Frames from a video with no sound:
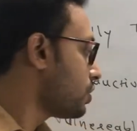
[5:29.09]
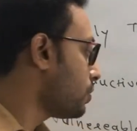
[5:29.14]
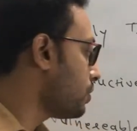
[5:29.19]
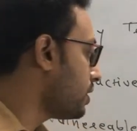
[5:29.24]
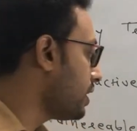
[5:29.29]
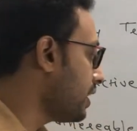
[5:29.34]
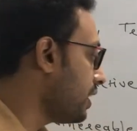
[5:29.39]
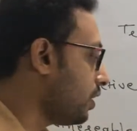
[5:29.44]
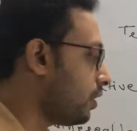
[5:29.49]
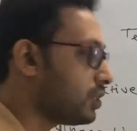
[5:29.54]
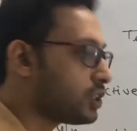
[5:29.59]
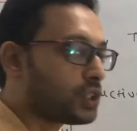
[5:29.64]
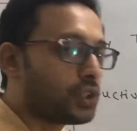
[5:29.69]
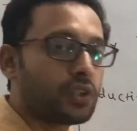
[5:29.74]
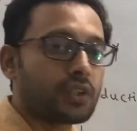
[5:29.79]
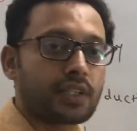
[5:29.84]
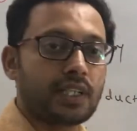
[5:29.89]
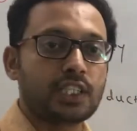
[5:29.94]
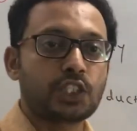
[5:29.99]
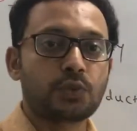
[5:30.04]
So they
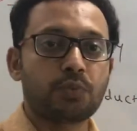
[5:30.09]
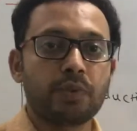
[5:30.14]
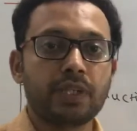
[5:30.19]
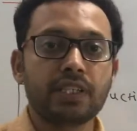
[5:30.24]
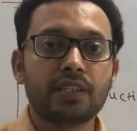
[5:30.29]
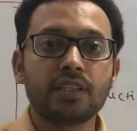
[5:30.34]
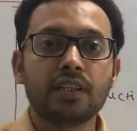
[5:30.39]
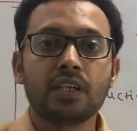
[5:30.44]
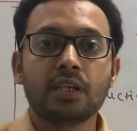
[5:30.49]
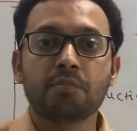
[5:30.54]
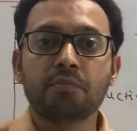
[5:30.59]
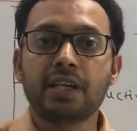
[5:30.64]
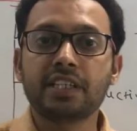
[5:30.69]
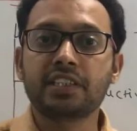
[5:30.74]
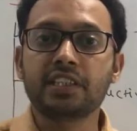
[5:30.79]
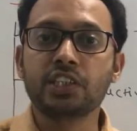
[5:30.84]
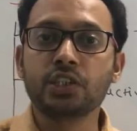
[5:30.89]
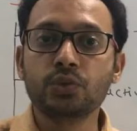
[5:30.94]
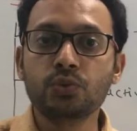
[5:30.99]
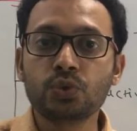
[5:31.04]
also transmit by
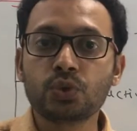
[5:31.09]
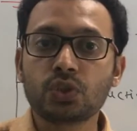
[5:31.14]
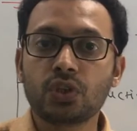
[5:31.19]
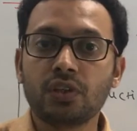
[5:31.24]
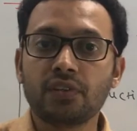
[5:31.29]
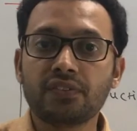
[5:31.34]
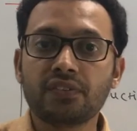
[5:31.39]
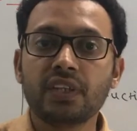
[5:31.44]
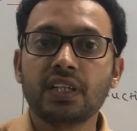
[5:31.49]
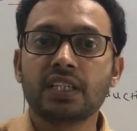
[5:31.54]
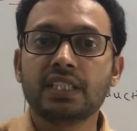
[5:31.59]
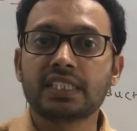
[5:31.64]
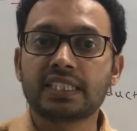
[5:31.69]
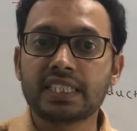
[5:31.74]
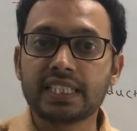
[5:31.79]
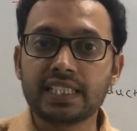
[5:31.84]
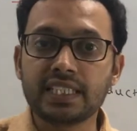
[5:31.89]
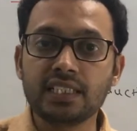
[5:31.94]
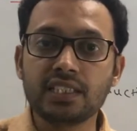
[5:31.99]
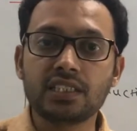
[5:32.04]
the use of
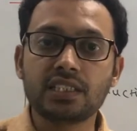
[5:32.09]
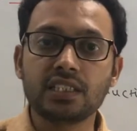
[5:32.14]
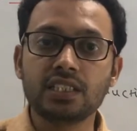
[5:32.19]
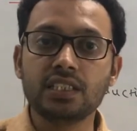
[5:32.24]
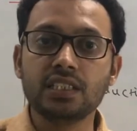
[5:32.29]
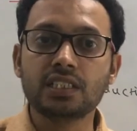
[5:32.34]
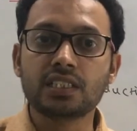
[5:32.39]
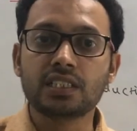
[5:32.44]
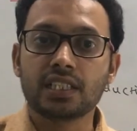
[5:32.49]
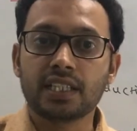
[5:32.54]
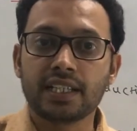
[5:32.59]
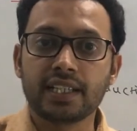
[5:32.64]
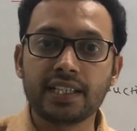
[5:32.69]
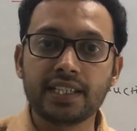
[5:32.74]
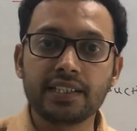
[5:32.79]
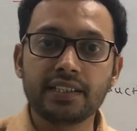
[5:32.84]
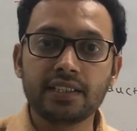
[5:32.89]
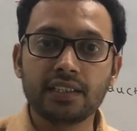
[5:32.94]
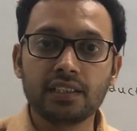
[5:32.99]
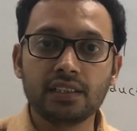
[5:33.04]
syringes,
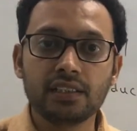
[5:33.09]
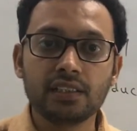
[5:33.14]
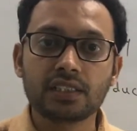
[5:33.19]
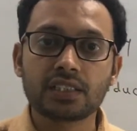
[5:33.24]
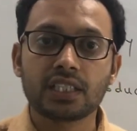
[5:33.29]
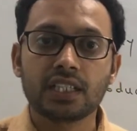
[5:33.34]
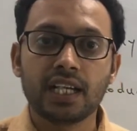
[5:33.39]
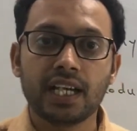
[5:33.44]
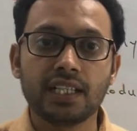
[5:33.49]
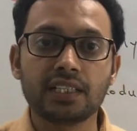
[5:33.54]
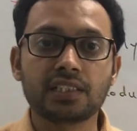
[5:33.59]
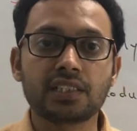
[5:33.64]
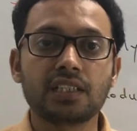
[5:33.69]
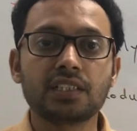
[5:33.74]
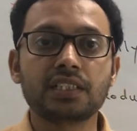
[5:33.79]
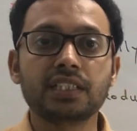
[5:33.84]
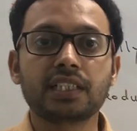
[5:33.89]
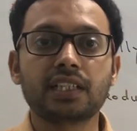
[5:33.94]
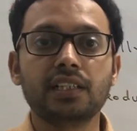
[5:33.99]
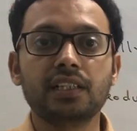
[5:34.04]
needles and
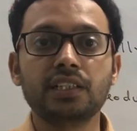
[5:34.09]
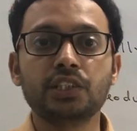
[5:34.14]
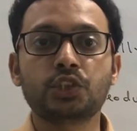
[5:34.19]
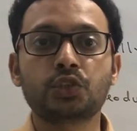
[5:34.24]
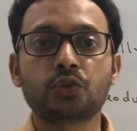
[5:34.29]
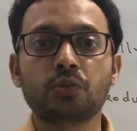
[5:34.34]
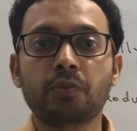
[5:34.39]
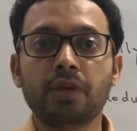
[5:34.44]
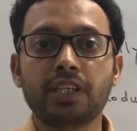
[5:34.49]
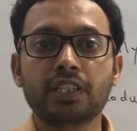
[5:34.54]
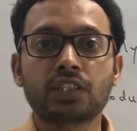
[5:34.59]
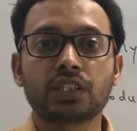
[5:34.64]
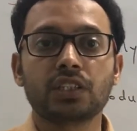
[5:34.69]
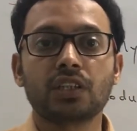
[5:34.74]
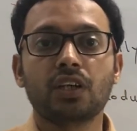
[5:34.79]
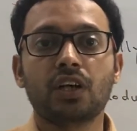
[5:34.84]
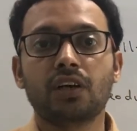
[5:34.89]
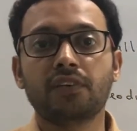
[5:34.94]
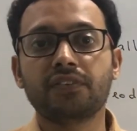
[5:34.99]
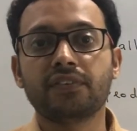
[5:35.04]
surgical instruments
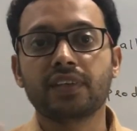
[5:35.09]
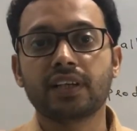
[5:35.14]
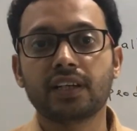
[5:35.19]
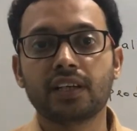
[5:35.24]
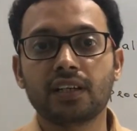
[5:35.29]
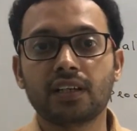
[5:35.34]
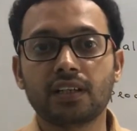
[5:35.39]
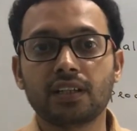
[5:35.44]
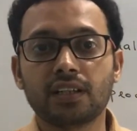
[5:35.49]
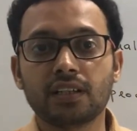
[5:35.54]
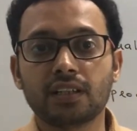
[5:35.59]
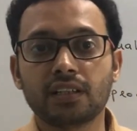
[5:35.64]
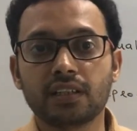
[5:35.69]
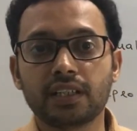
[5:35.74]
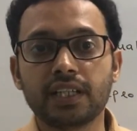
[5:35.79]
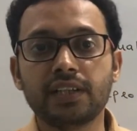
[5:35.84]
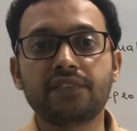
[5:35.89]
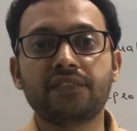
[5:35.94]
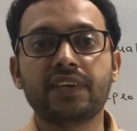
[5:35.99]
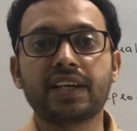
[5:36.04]
of
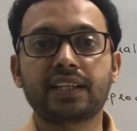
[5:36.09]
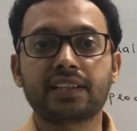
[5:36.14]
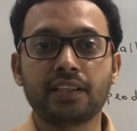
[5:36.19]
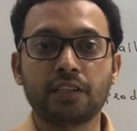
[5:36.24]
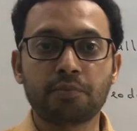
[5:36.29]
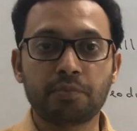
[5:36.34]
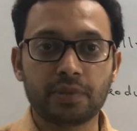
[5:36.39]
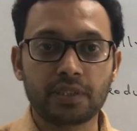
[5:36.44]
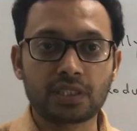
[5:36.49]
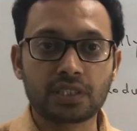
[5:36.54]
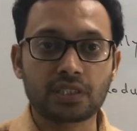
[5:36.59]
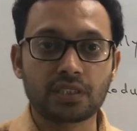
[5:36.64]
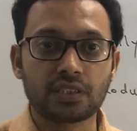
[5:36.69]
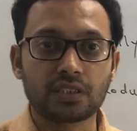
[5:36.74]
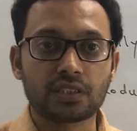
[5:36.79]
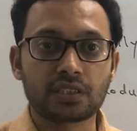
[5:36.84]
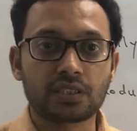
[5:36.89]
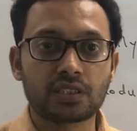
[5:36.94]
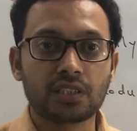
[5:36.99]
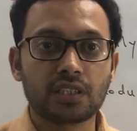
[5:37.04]
infected
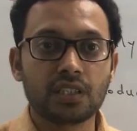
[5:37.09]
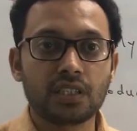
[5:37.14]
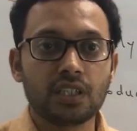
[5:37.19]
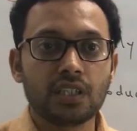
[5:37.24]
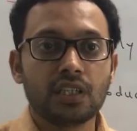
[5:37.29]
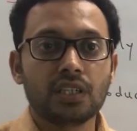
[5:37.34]
persons.